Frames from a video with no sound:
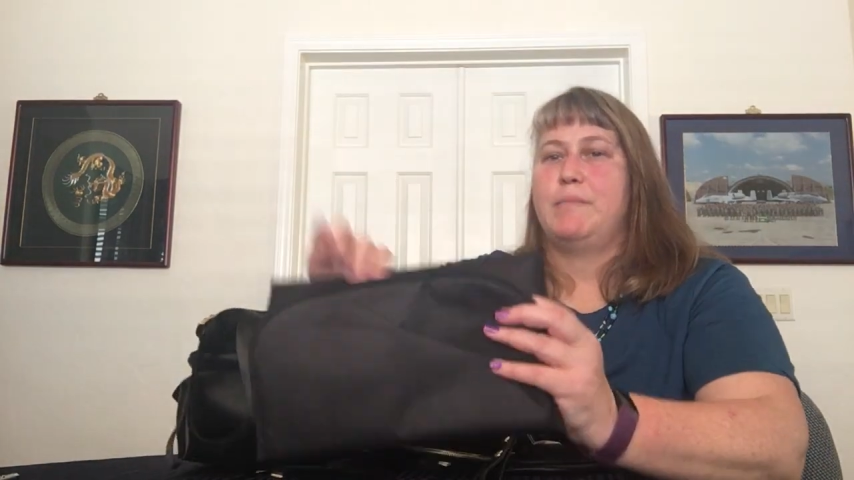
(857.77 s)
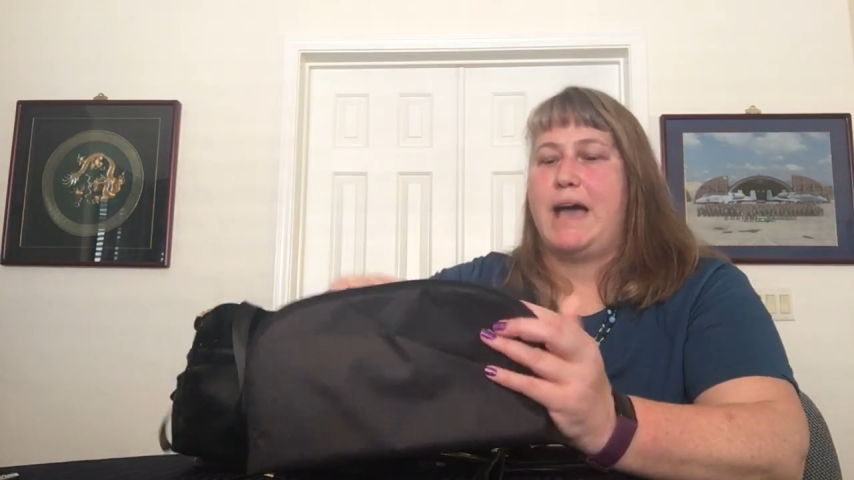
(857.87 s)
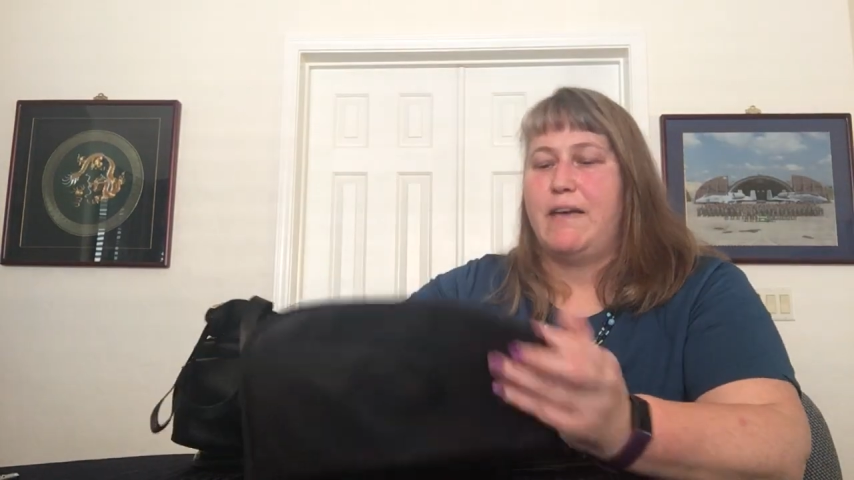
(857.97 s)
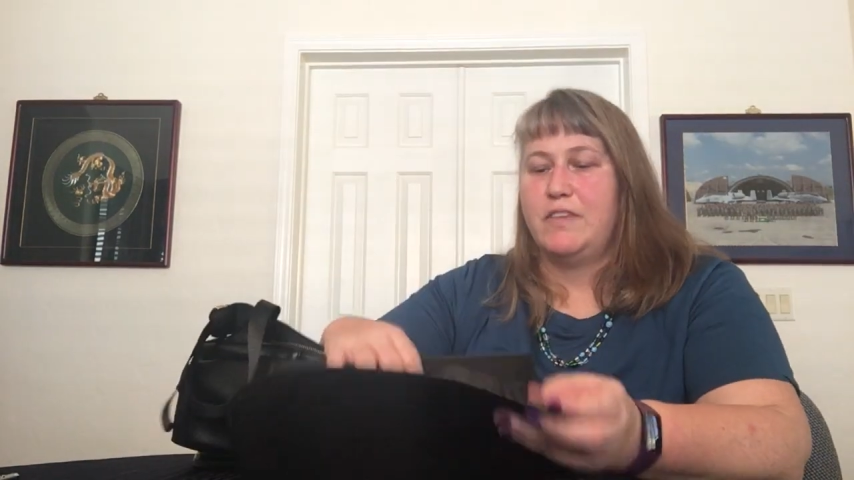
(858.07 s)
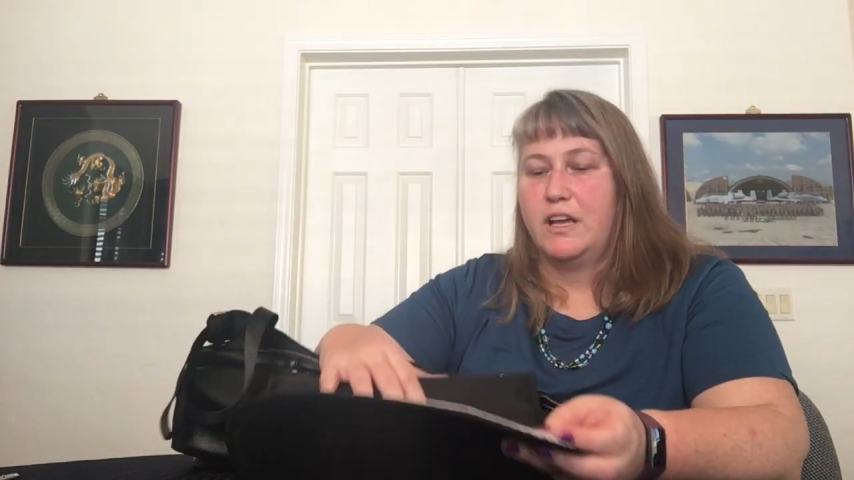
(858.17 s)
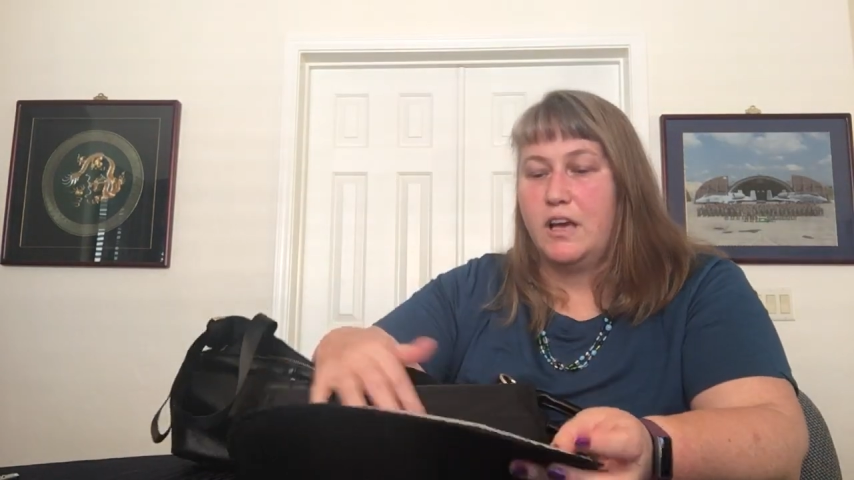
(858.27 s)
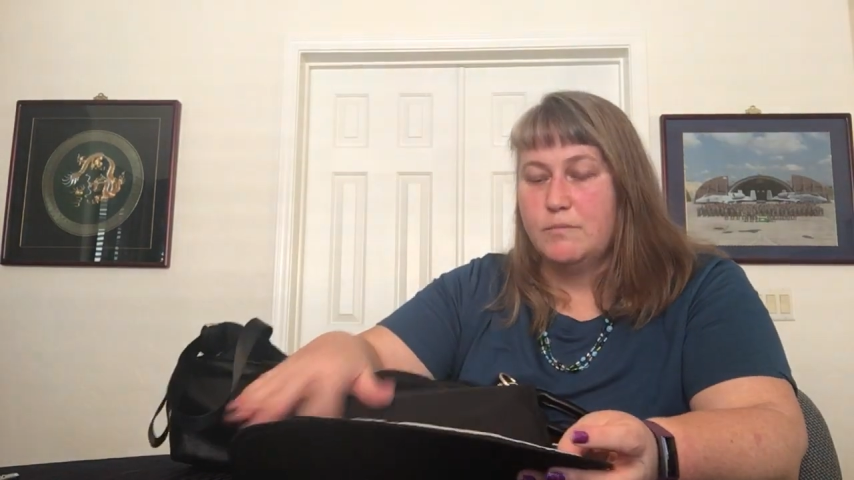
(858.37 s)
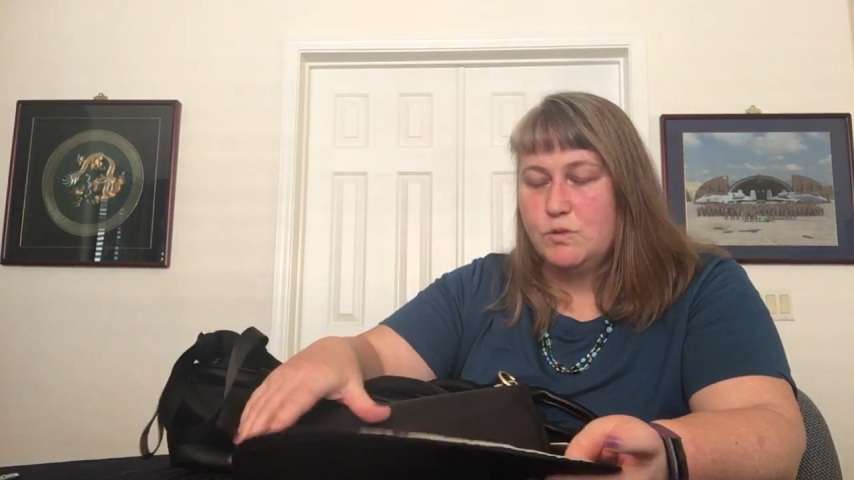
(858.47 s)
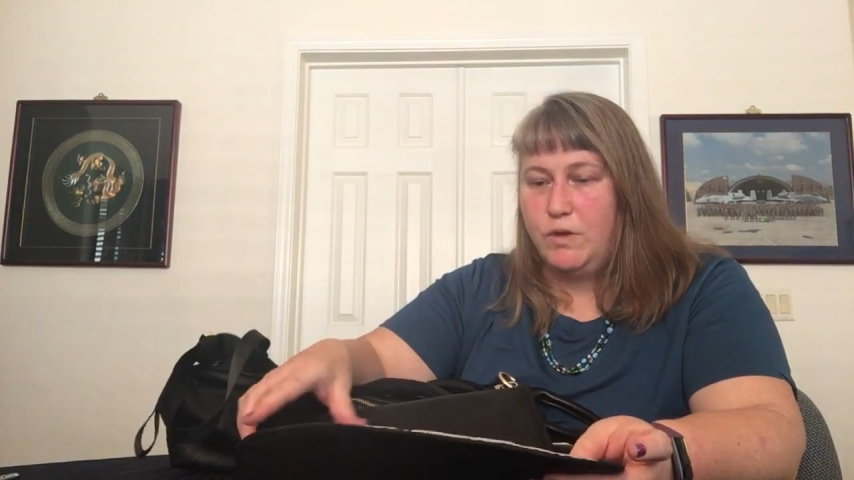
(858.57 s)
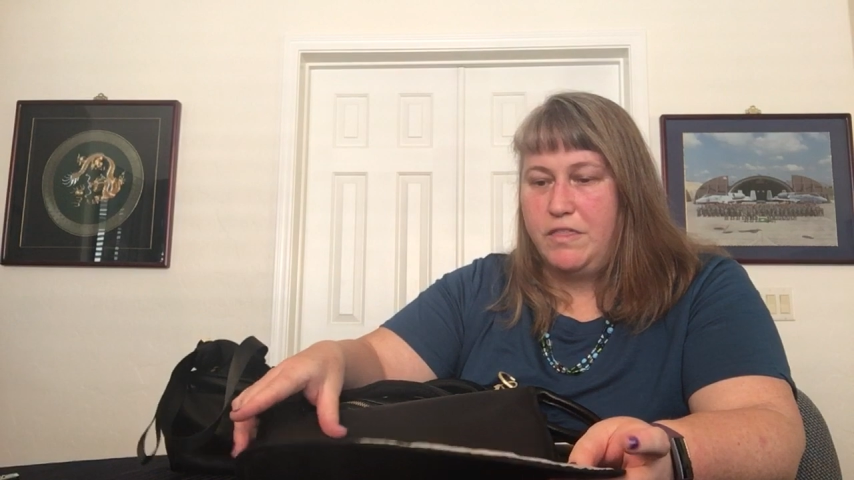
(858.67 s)
mat that
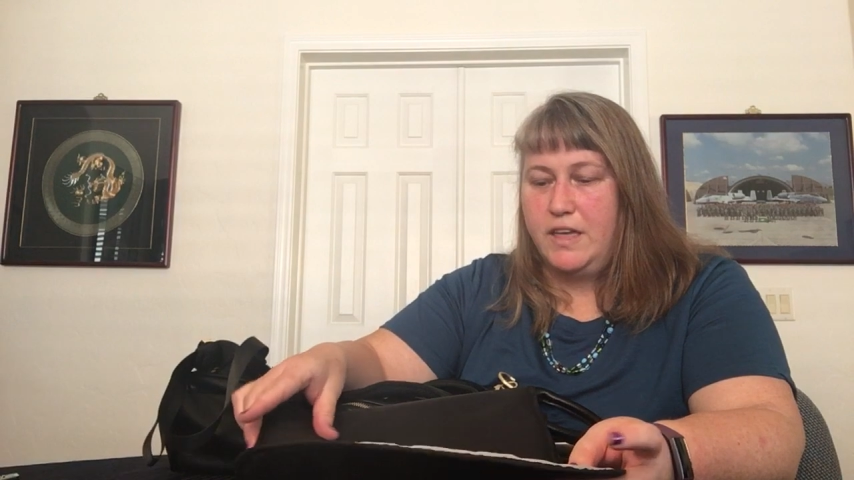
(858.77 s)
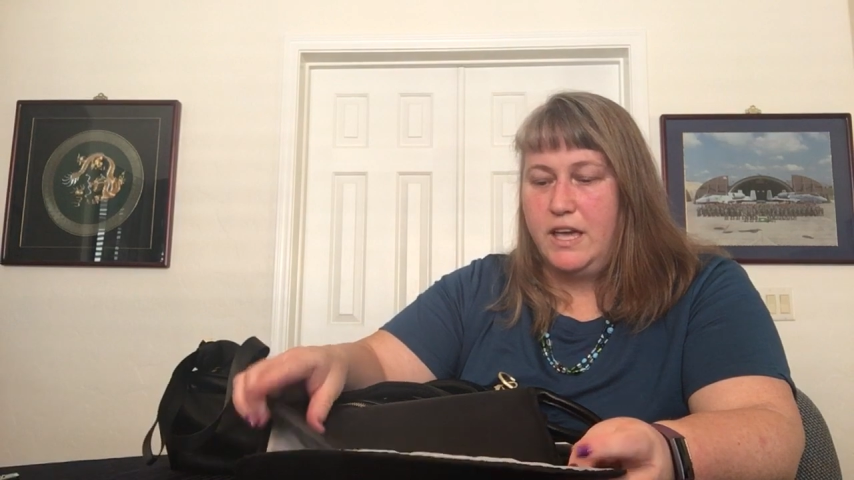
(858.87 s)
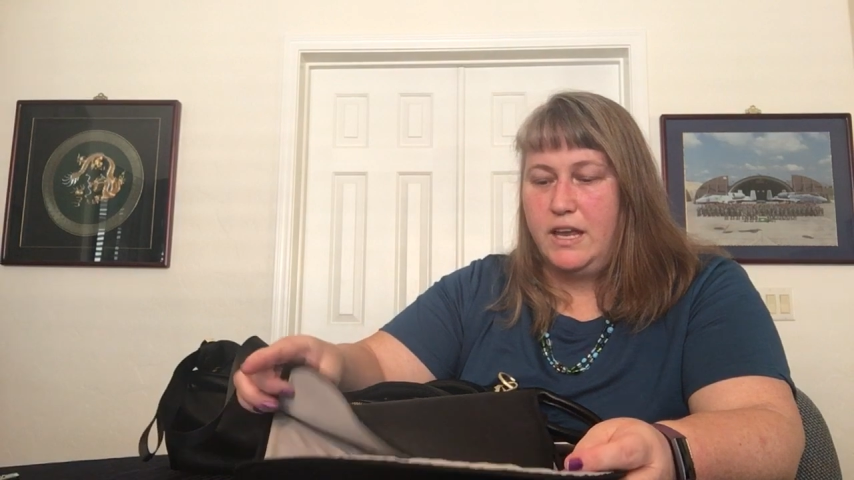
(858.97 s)
comes with it.